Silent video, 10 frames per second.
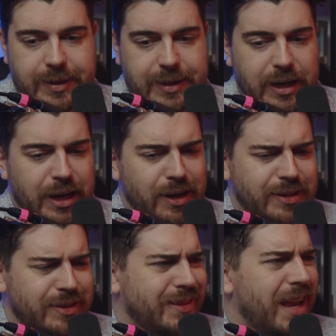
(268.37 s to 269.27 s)
uh, and I
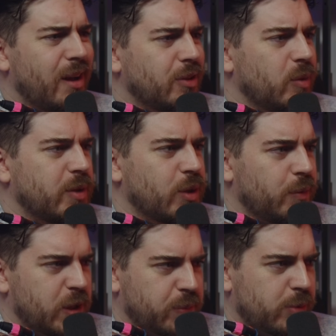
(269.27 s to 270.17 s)
doubt Ubisoft
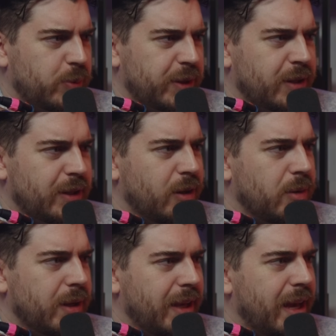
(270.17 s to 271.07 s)
is probably going to go
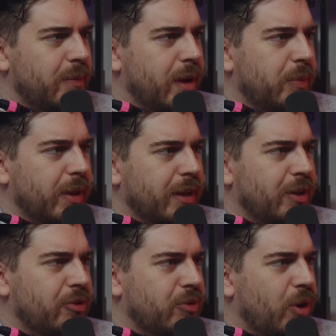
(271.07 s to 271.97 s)
and get maybe like an